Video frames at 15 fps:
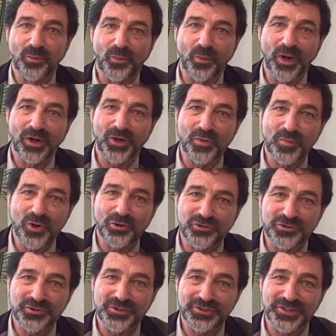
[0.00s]
where
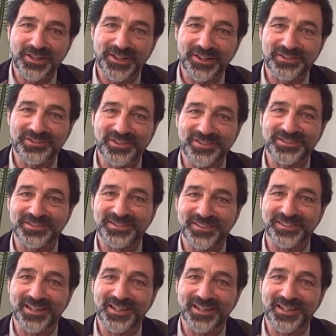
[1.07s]
emotional intelligence